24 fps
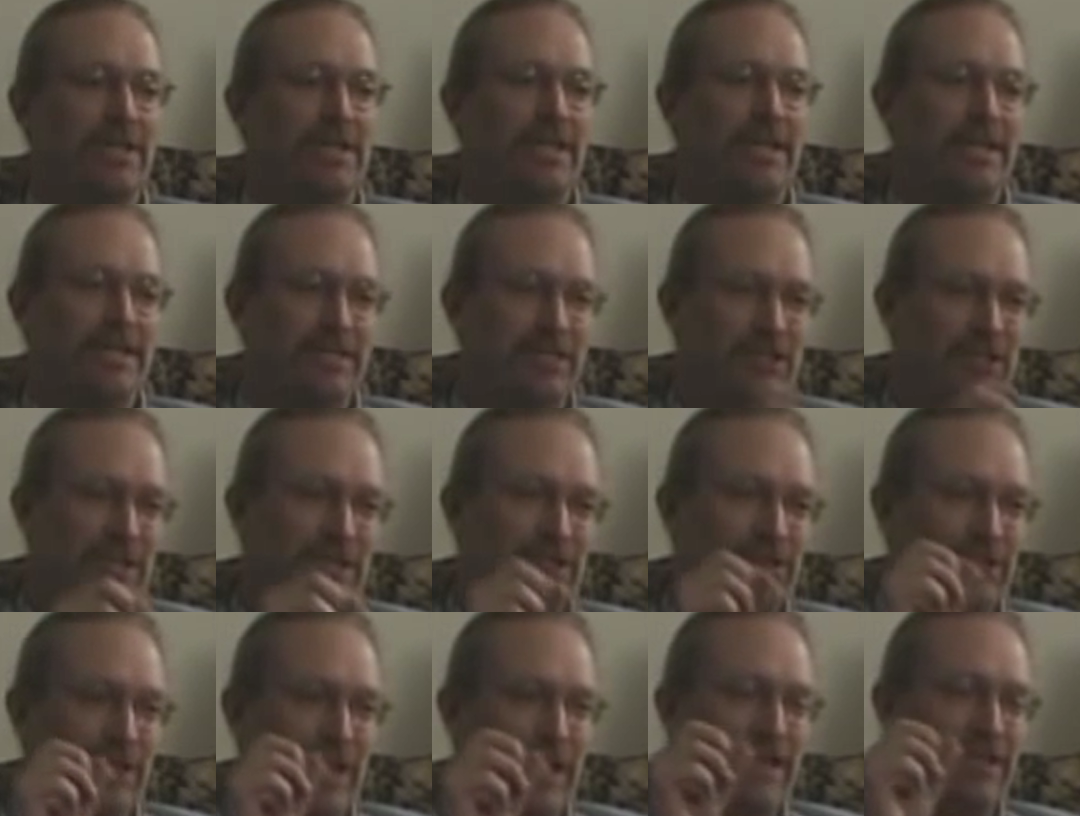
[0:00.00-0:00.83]
he
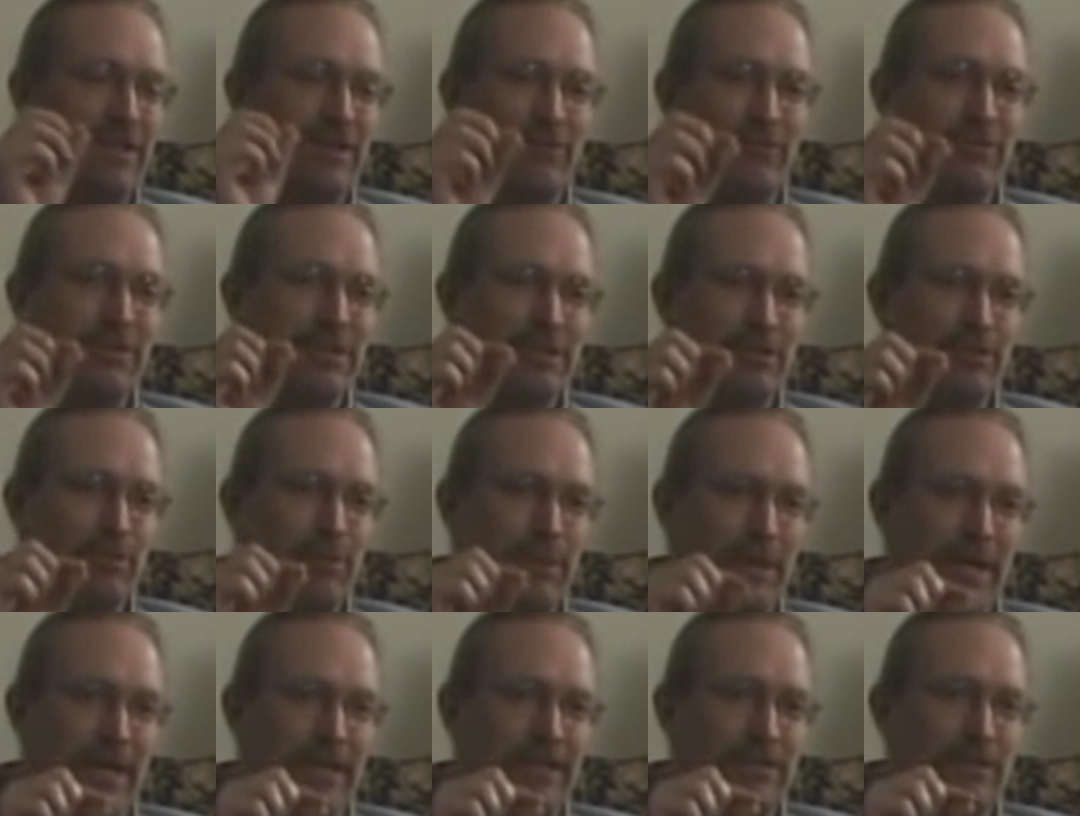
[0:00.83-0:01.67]
says that government is
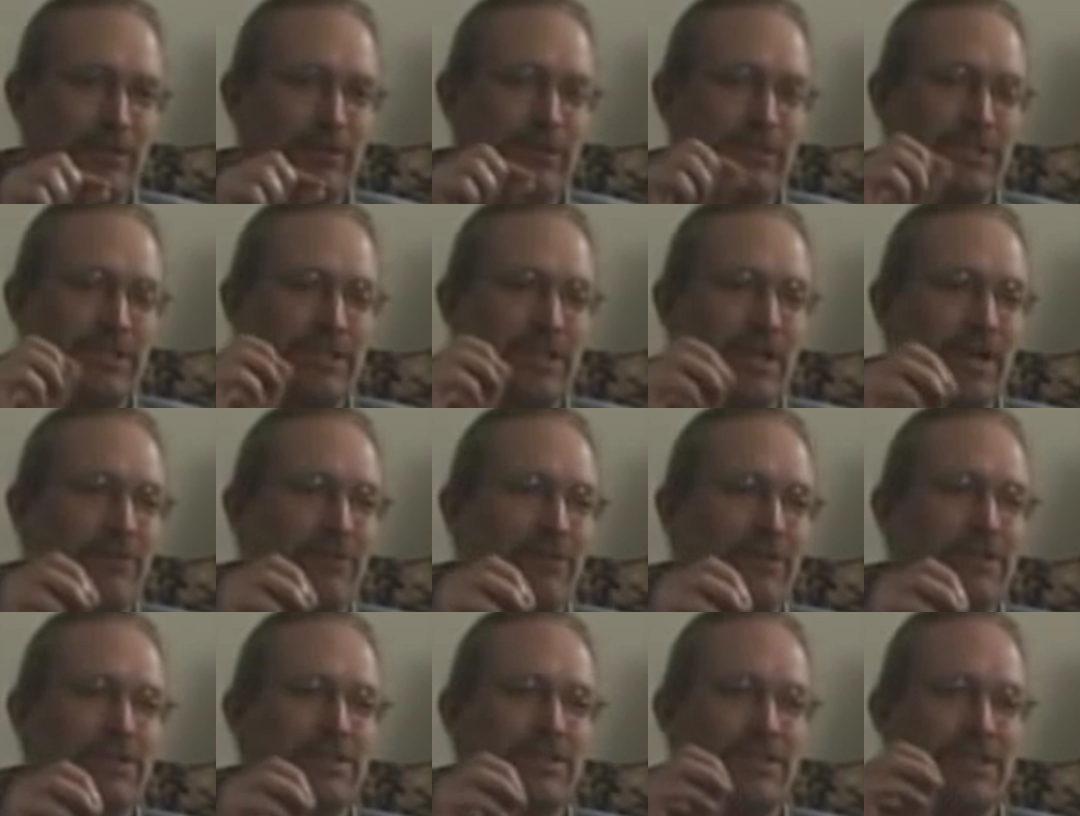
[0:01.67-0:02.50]
best which
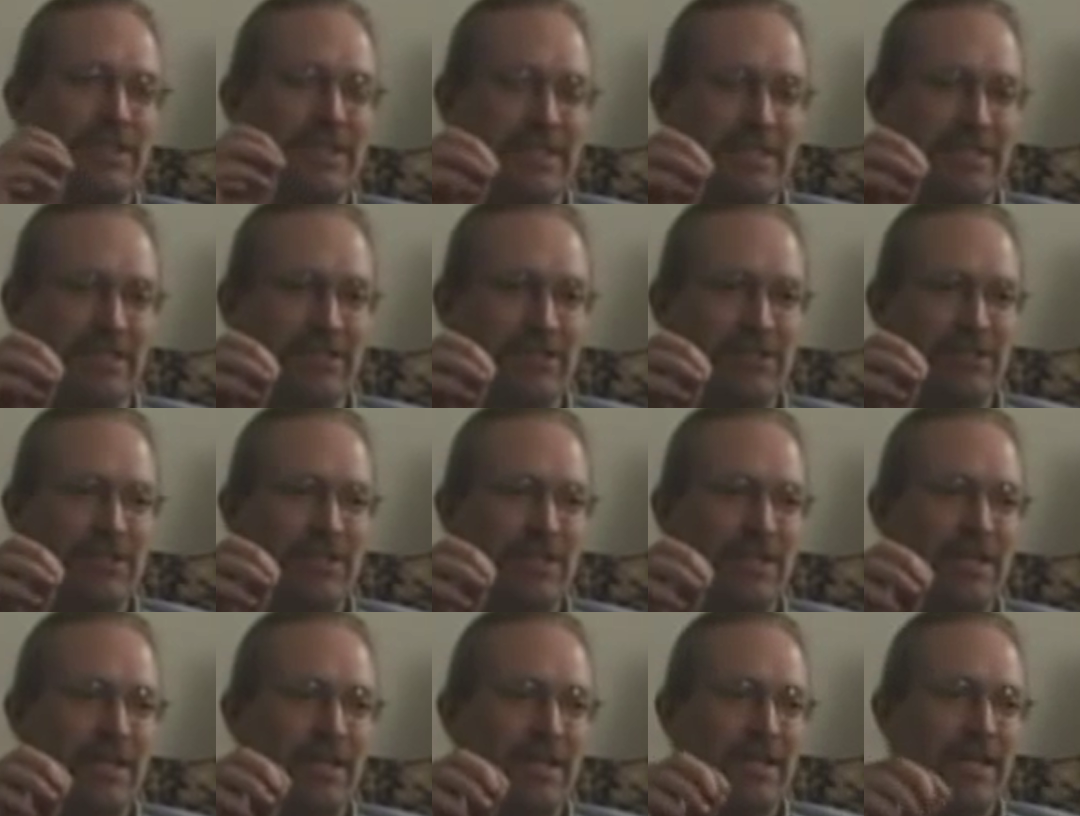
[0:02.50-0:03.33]
governs least,
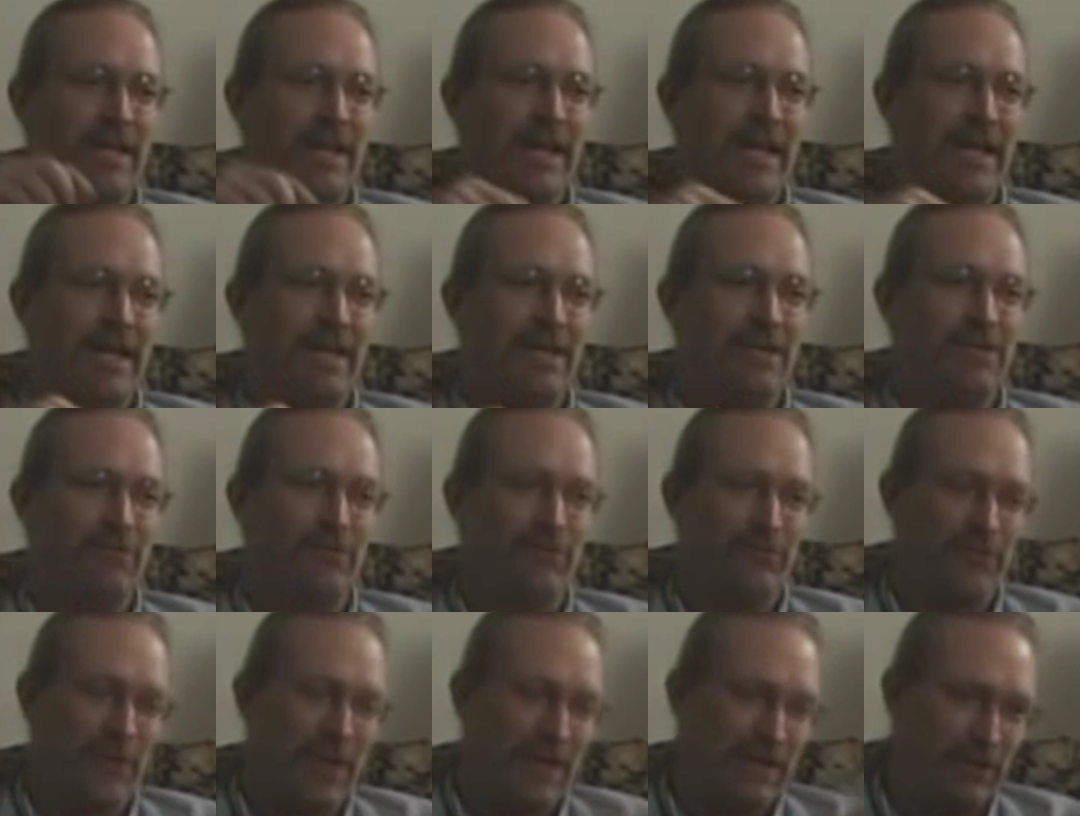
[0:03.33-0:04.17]
and
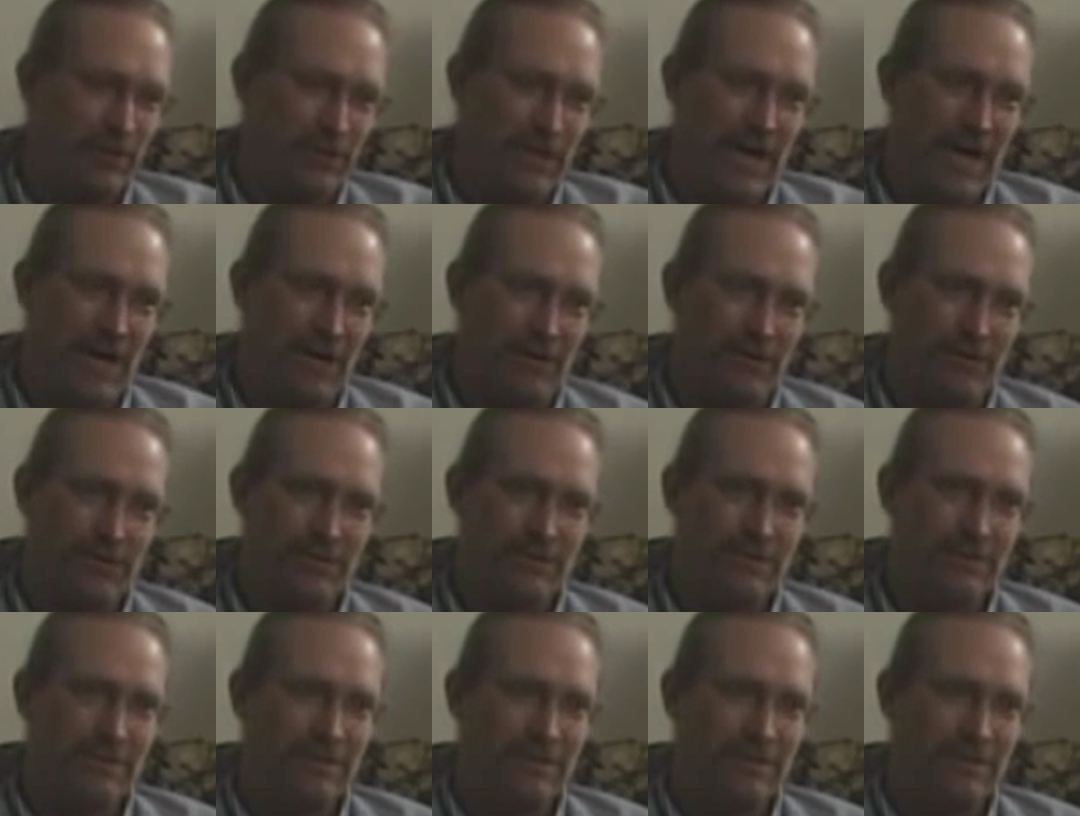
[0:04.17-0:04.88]
followed out,